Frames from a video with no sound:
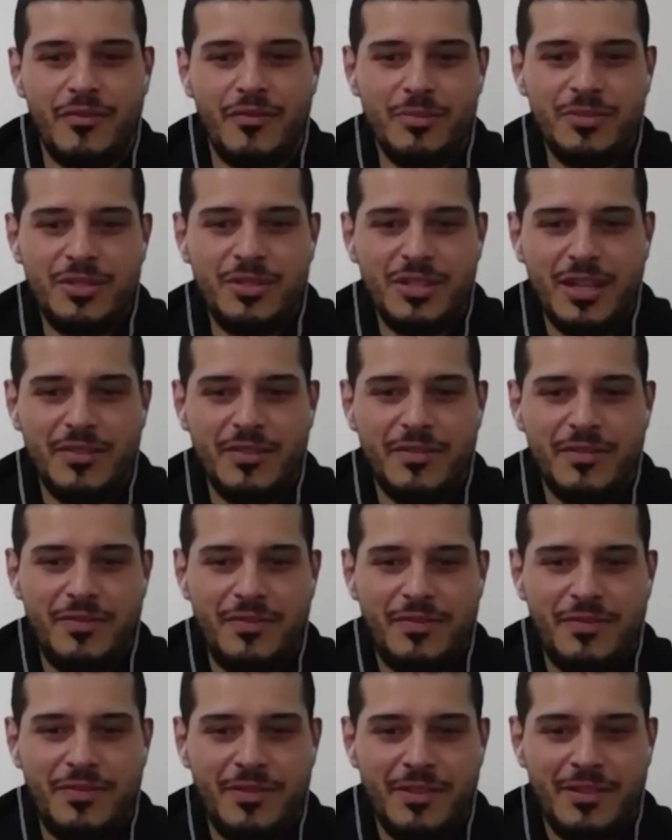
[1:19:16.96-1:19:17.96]
Bye from
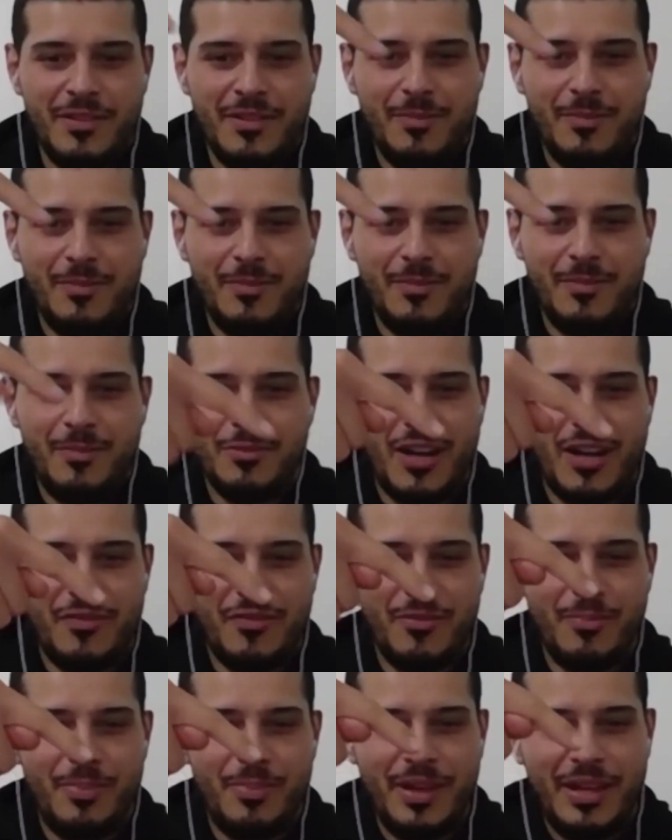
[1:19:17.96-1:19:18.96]
Jeff.
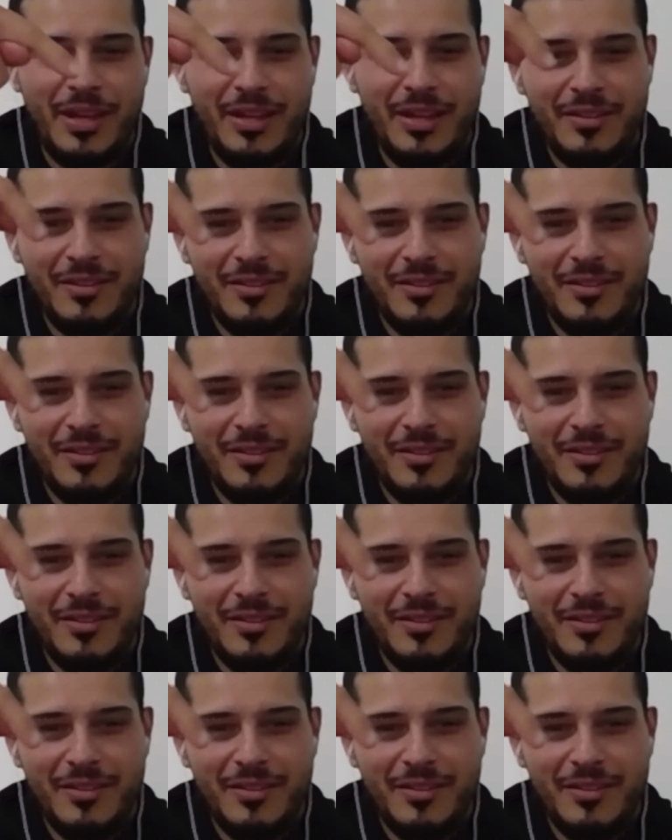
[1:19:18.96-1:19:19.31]
Bye from Pete.